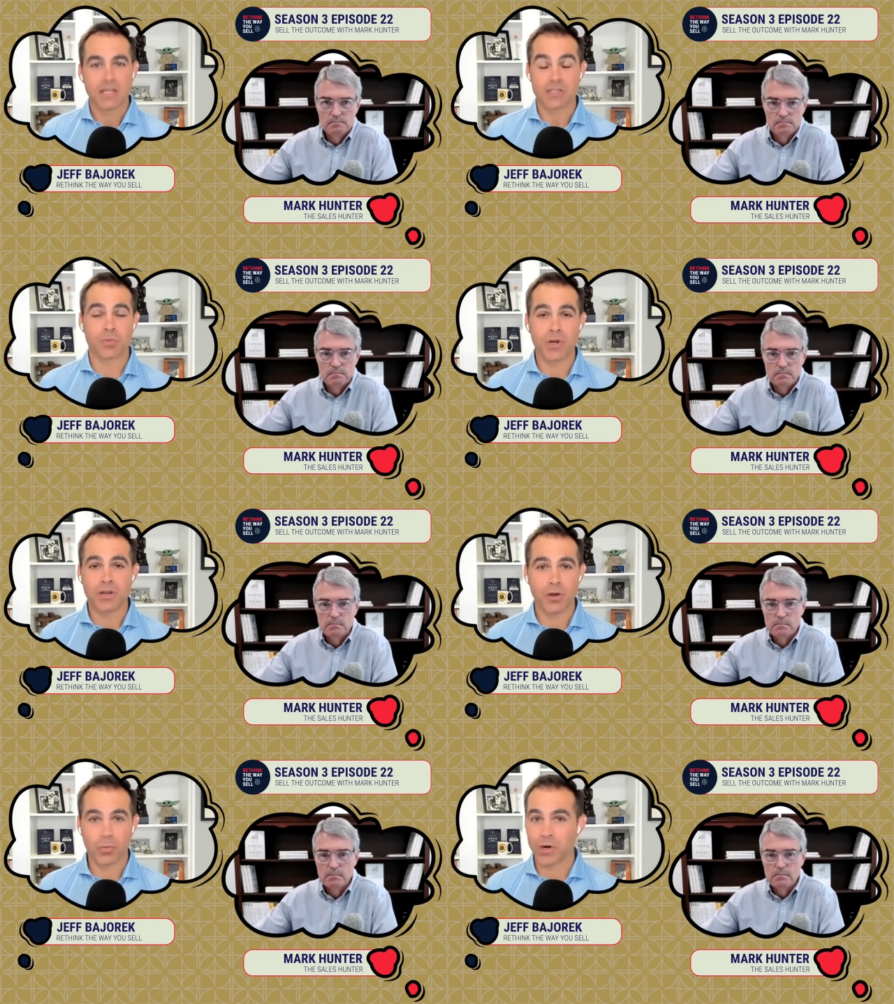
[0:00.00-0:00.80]
Speaker 1: So what do you
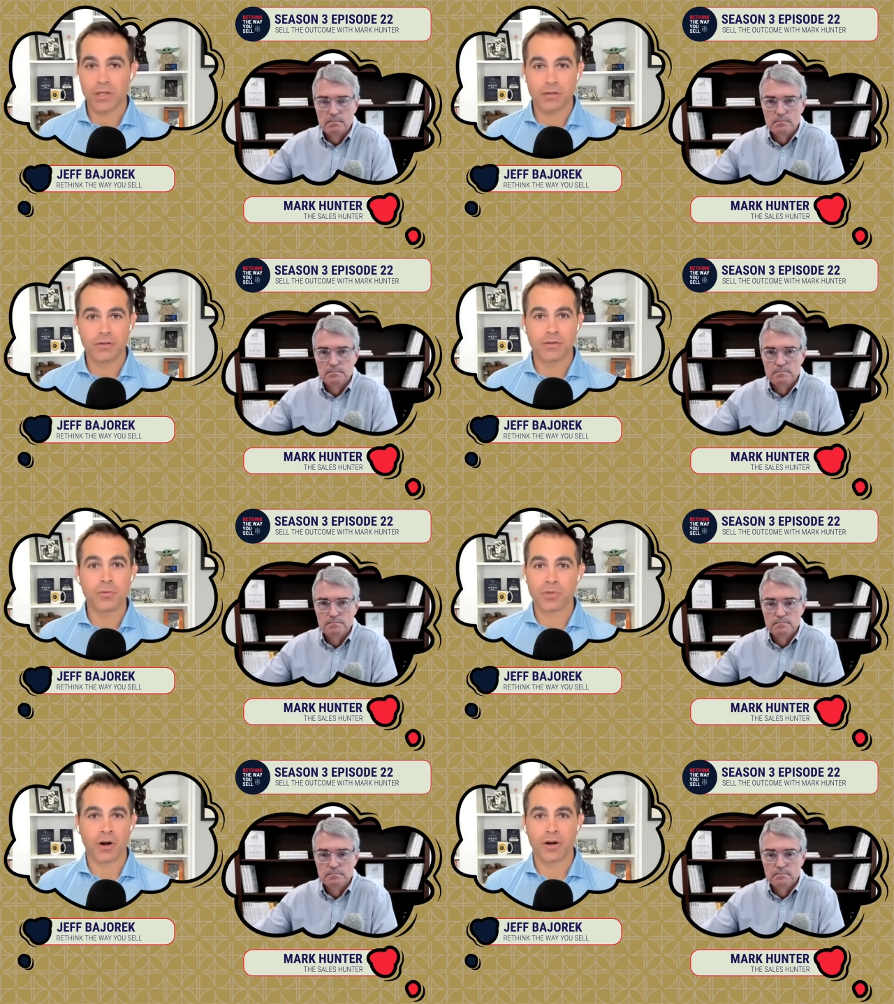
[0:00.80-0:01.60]
know? What do you do
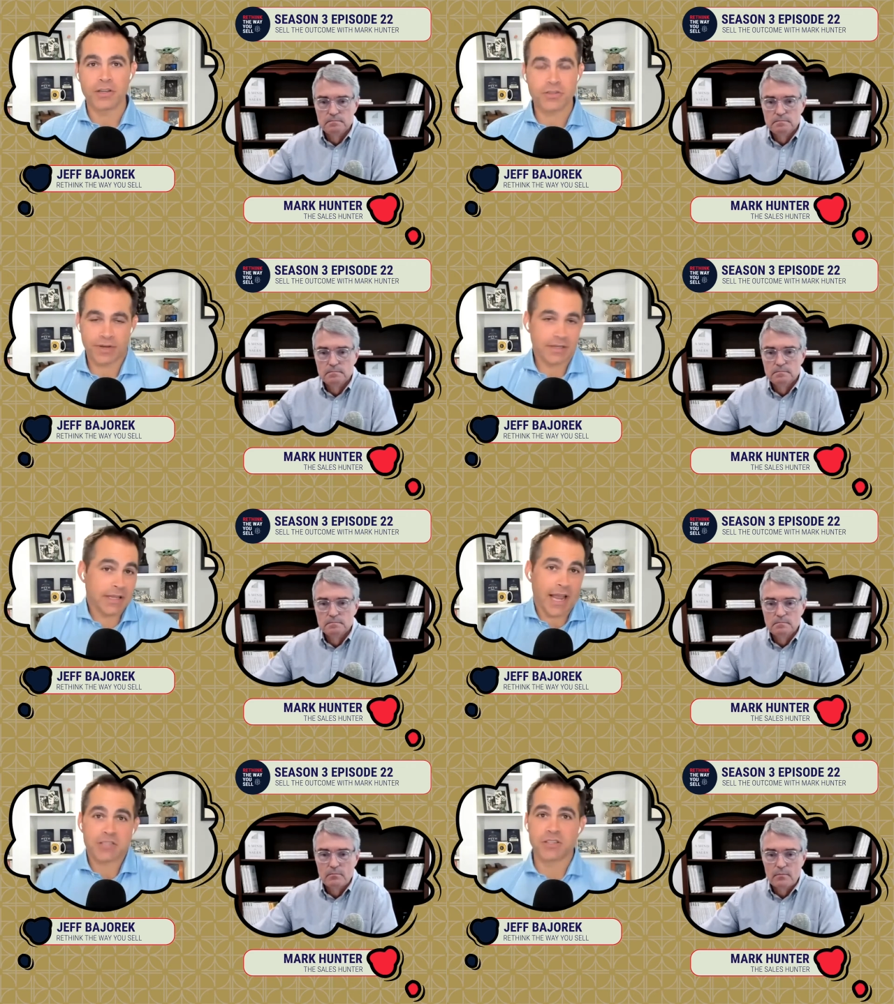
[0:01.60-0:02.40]
with our industry? Like,
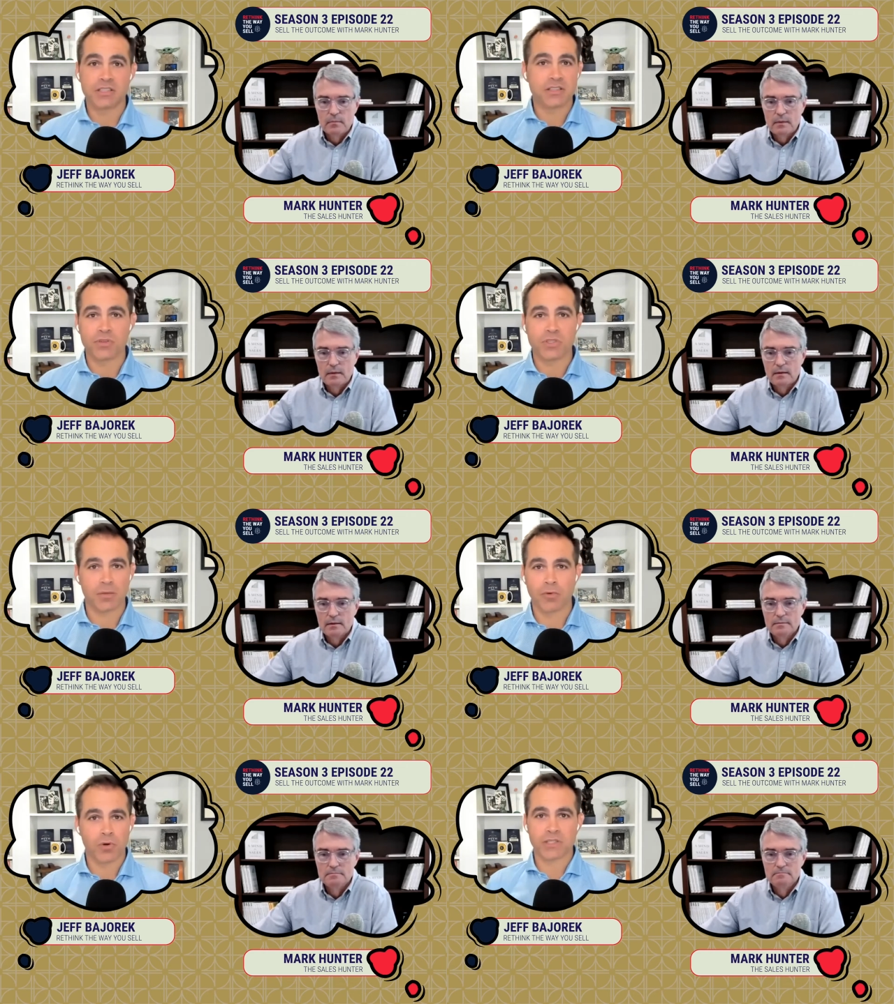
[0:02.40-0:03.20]
actually, this is the first
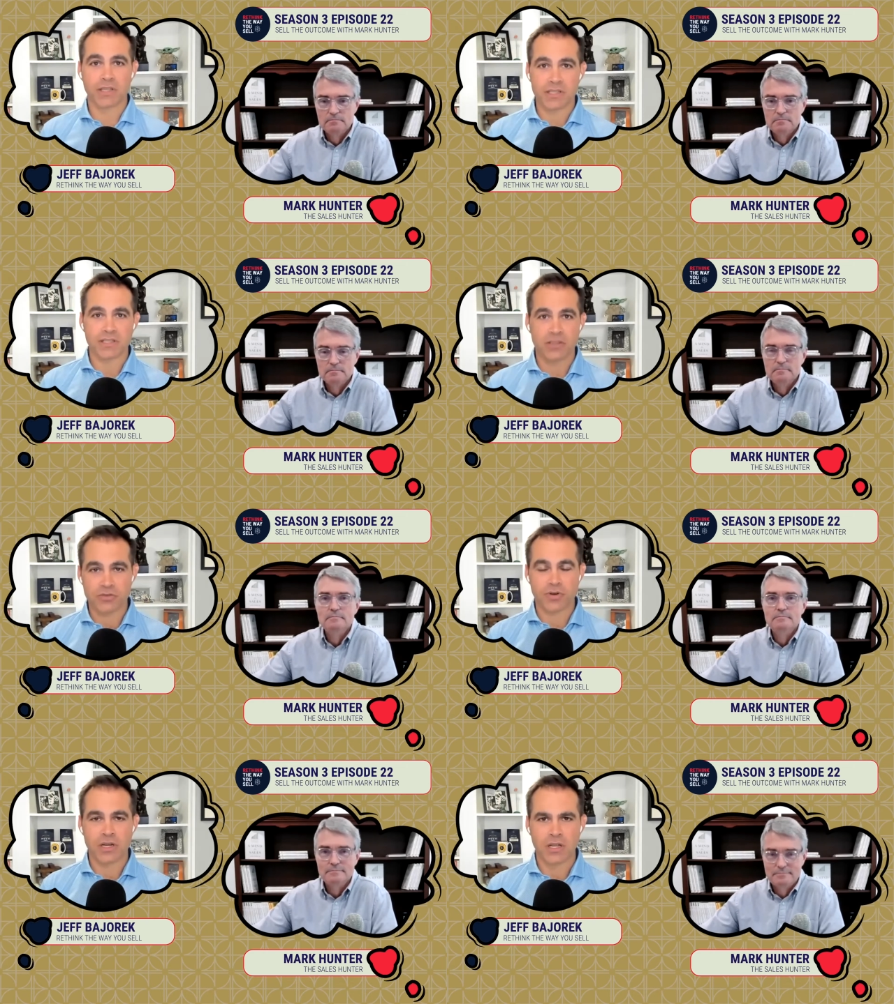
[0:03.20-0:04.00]
time I worked in this
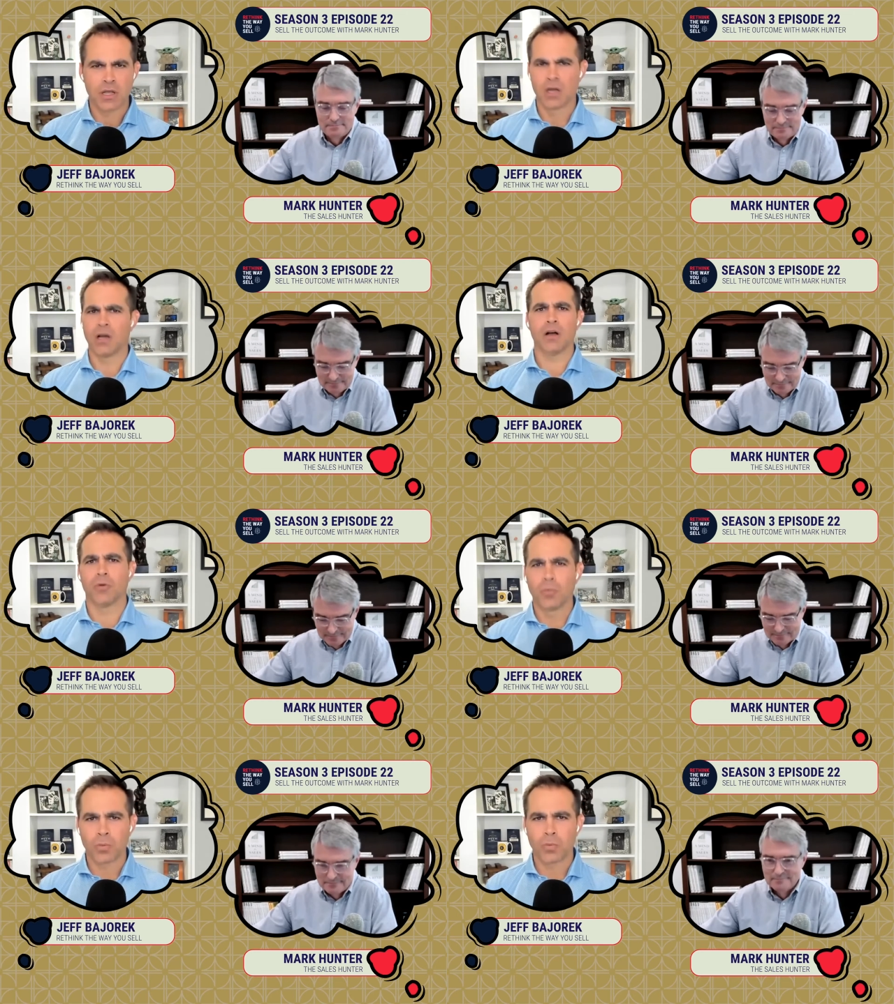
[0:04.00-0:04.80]
industry.
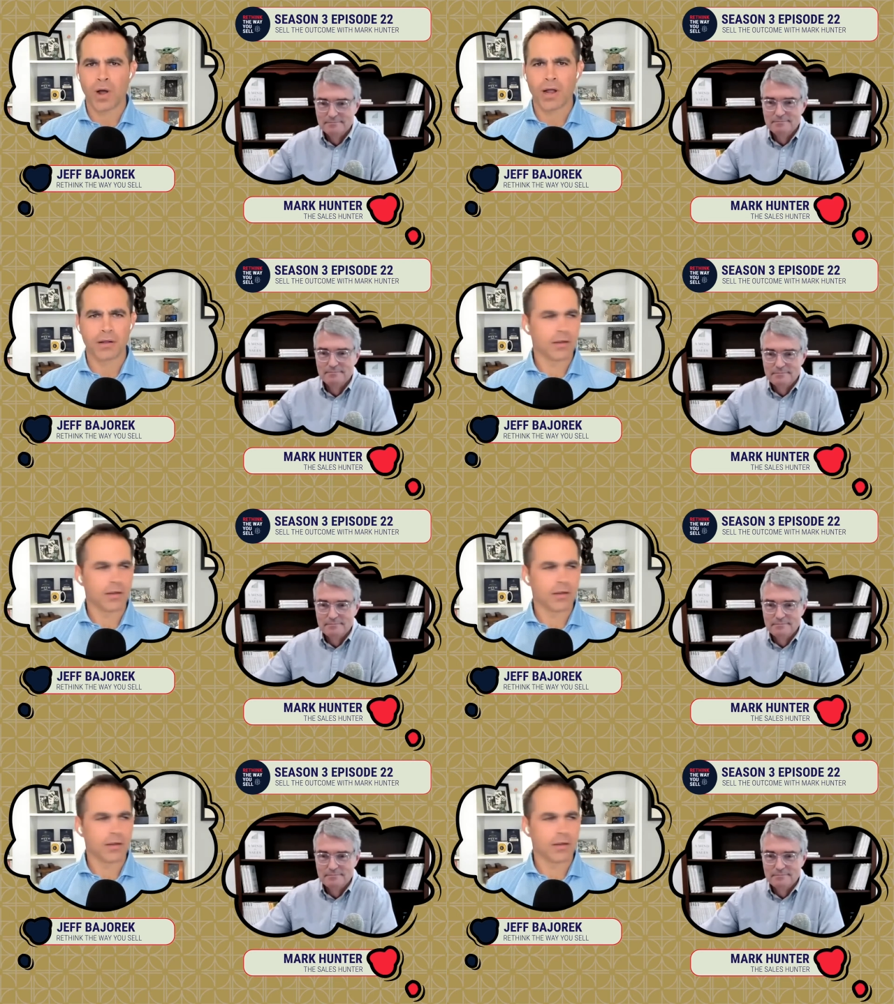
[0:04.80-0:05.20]
Oh, why